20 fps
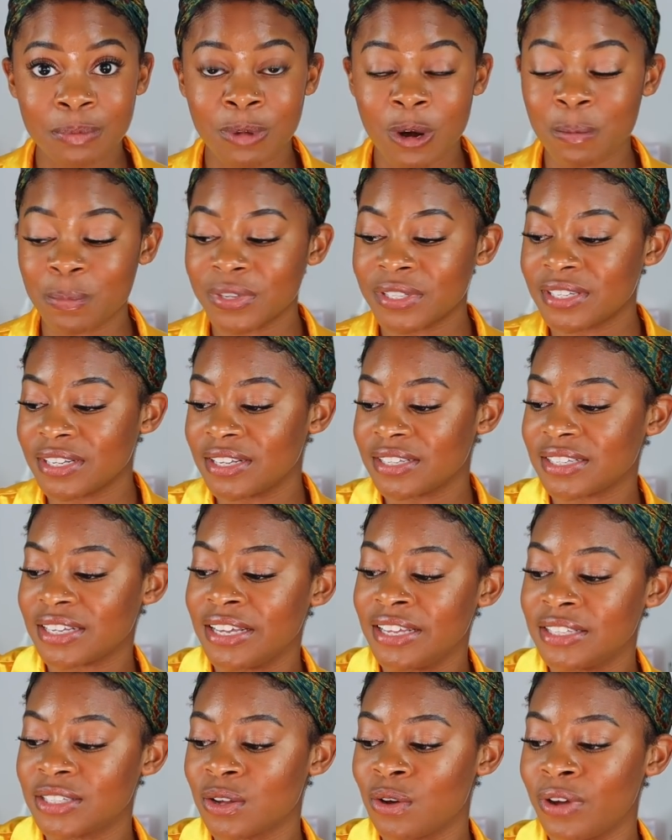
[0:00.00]
purposes
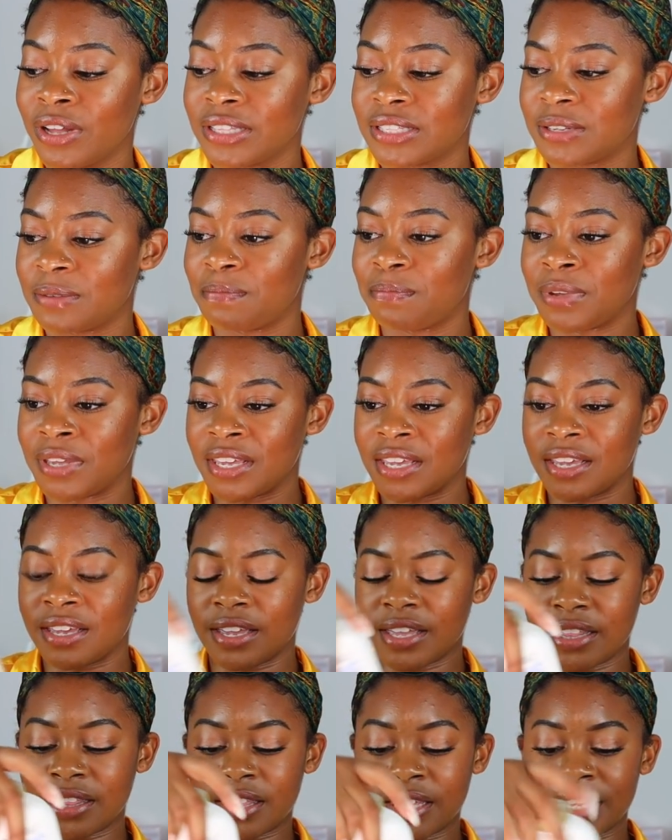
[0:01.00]
is going to
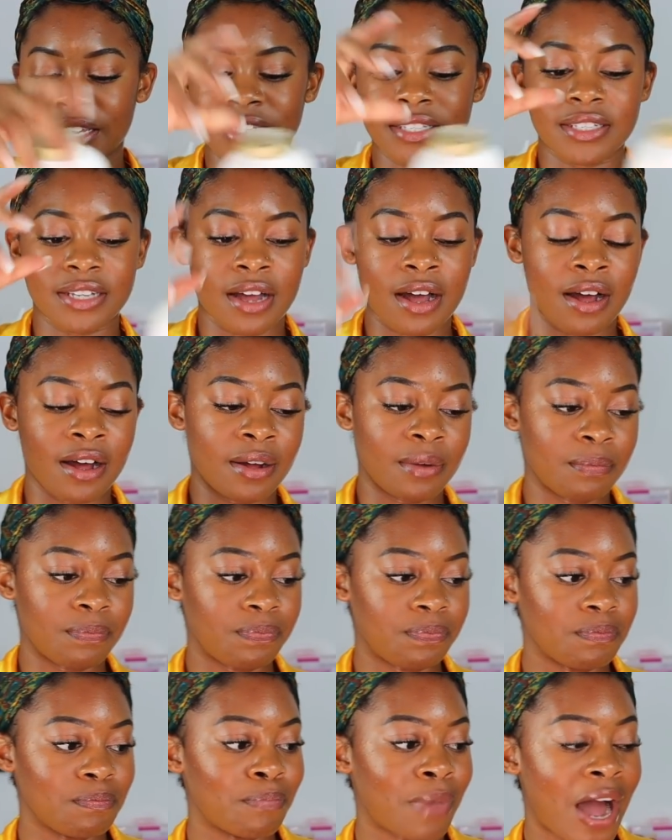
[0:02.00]
be this
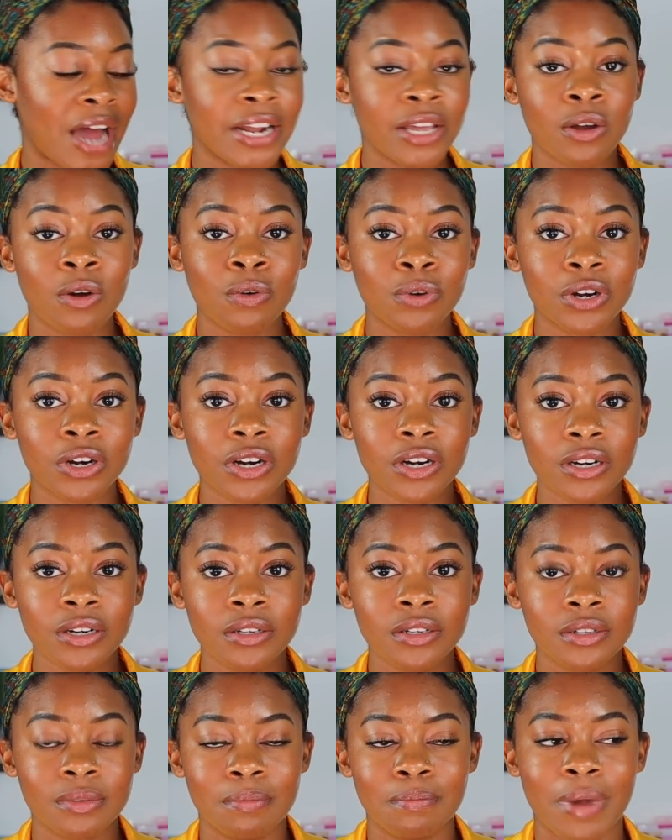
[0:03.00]
body odor.
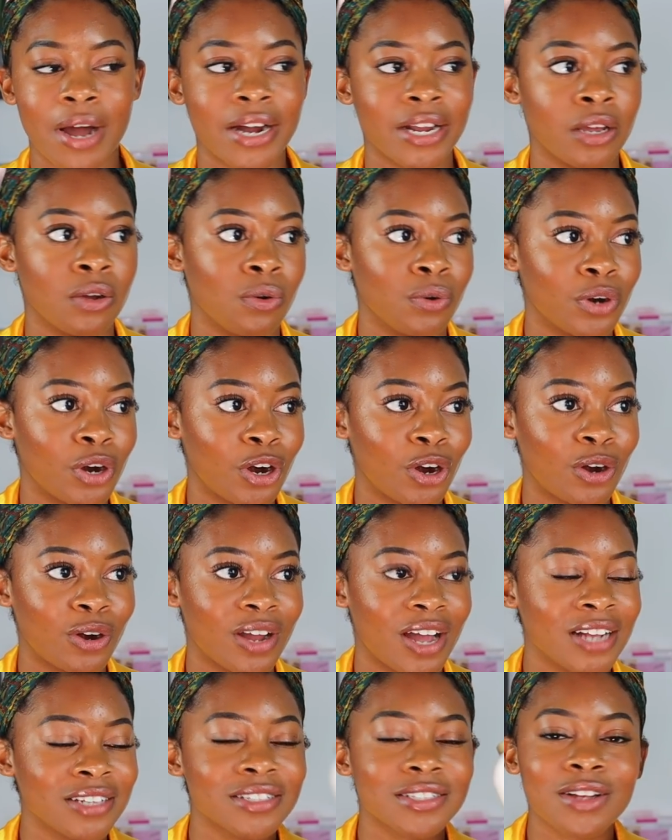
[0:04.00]

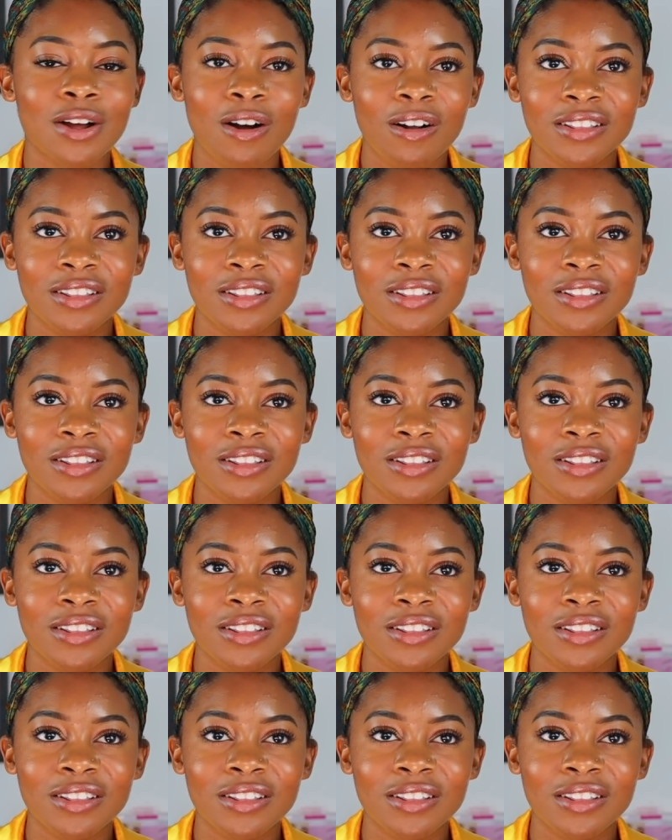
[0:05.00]
It's